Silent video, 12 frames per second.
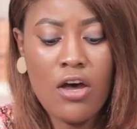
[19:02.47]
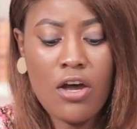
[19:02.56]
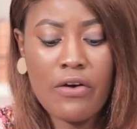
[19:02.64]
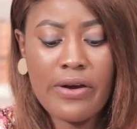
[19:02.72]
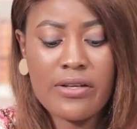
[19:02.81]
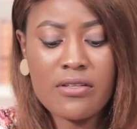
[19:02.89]

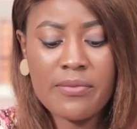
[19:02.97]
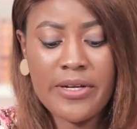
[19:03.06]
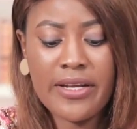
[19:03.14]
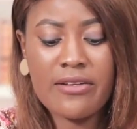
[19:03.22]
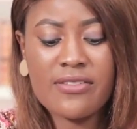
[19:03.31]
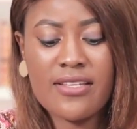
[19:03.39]
All right,
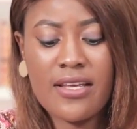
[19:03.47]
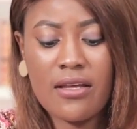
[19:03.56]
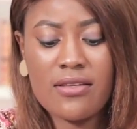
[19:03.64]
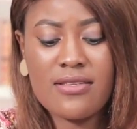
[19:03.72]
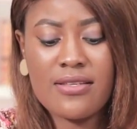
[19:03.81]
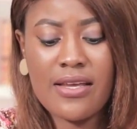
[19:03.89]
somebody else
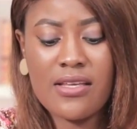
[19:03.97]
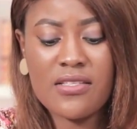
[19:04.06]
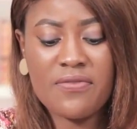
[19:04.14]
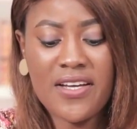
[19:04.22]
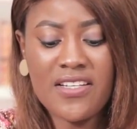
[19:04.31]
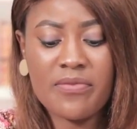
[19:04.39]
here
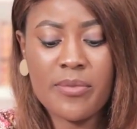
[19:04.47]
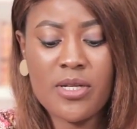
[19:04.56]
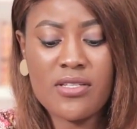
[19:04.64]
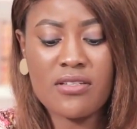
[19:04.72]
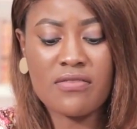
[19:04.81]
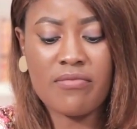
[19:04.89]
says five
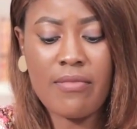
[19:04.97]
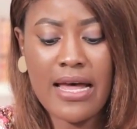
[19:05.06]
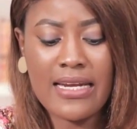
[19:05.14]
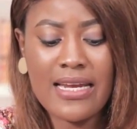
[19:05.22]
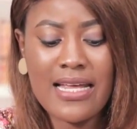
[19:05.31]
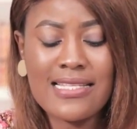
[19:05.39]
minutes of
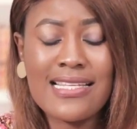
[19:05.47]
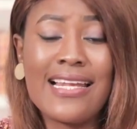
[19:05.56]
madness,